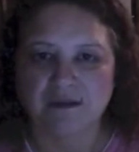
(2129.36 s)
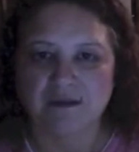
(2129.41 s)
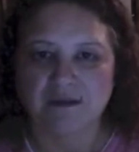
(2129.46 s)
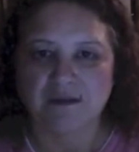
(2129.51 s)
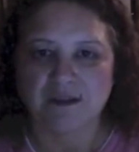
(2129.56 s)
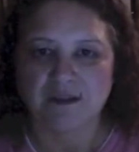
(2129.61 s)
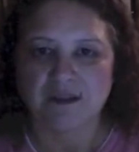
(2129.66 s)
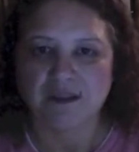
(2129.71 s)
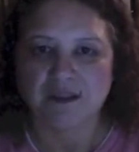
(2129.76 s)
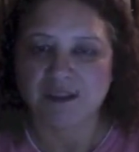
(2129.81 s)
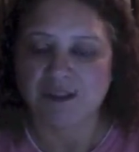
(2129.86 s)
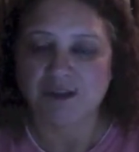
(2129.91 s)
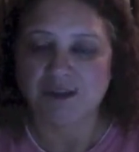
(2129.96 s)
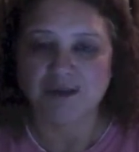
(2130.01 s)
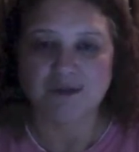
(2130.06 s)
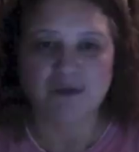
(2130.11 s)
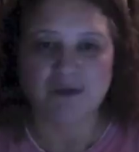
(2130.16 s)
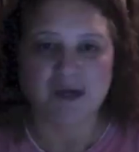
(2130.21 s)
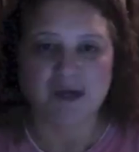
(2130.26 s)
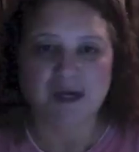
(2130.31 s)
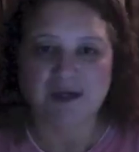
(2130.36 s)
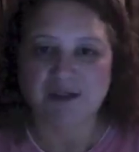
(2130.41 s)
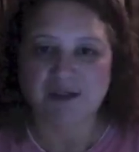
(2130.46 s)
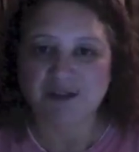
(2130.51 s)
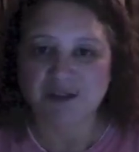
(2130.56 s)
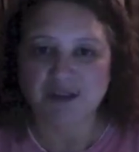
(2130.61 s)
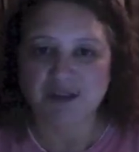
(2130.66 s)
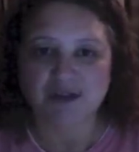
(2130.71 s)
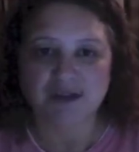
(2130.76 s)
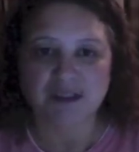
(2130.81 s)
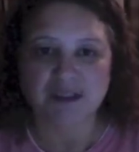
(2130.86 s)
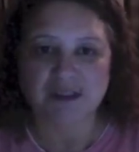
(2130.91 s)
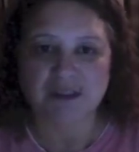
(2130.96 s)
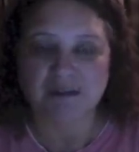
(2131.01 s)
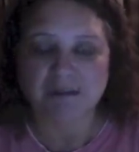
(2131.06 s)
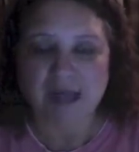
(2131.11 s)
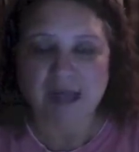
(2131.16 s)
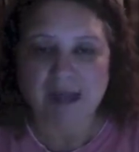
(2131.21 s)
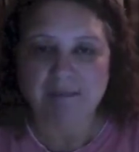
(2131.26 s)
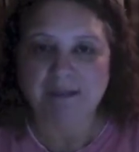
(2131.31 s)
You can do 1 or 2. Just
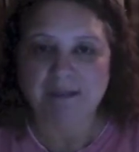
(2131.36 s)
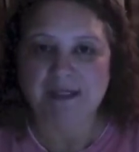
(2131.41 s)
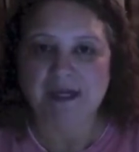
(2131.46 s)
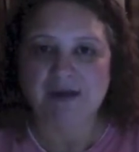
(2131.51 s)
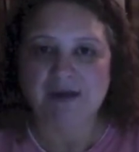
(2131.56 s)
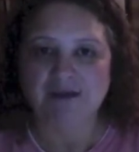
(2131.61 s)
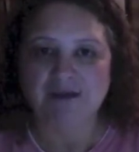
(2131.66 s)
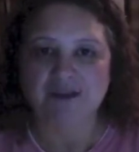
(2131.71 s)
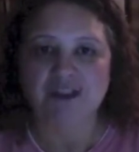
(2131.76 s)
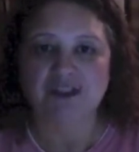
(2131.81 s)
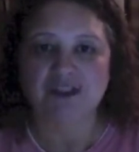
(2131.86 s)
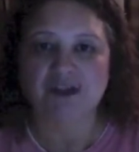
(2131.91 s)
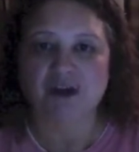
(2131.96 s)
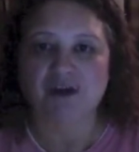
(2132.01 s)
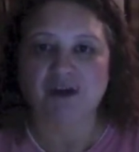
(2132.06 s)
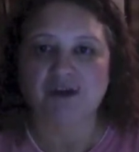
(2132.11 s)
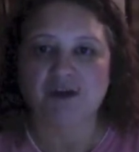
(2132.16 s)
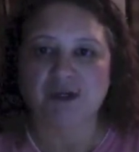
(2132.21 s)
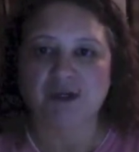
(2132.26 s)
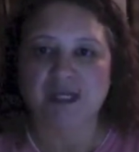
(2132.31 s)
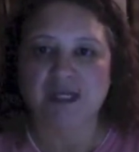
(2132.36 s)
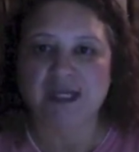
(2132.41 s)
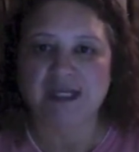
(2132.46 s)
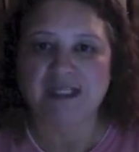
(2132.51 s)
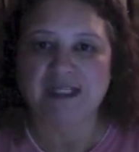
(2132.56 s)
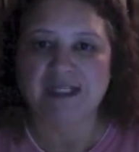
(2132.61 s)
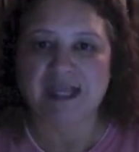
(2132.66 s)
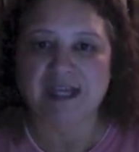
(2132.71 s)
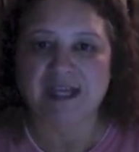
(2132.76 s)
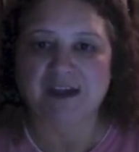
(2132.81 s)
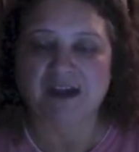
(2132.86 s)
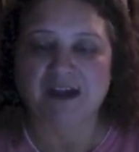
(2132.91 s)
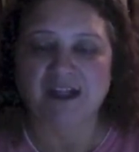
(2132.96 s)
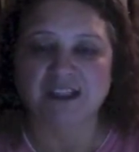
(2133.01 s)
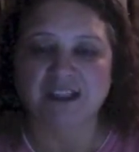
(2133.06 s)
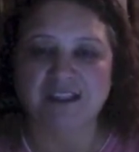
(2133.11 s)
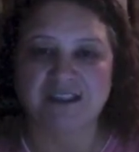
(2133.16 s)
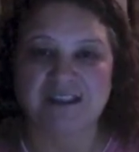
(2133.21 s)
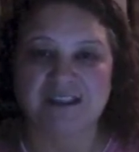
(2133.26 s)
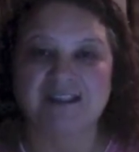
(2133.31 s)
map it out and start creating that
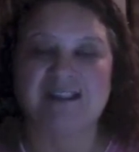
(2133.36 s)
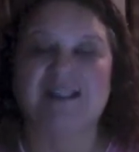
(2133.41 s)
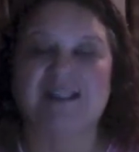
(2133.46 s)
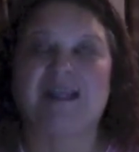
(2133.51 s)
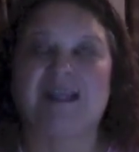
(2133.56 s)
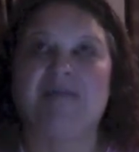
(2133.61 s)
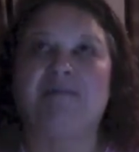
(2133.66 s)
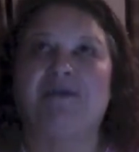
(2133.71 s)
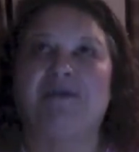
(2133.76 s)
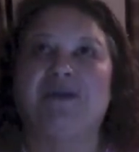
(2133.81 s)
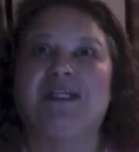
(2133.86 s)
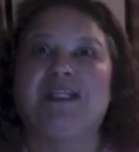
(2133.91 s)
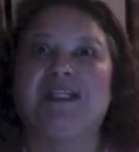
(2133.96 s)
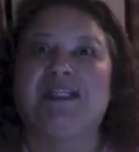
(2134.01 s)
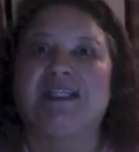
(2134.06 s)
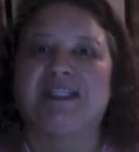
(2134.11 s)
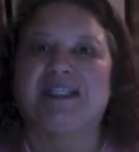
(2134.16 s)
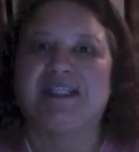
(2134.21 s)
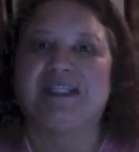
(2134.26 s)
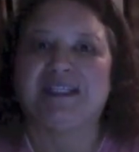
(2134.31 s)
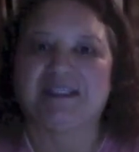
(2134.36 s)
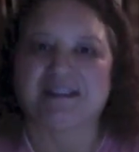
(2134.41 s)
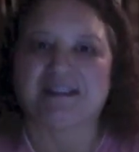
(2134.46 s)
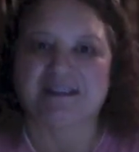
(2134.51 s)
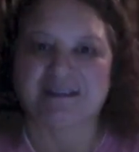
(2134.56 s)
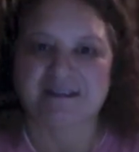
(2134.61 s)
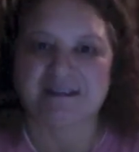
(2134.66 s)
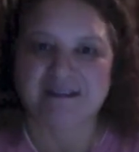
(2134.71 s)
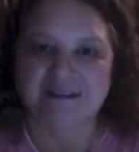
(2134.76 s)
consciousness and then breathe it in.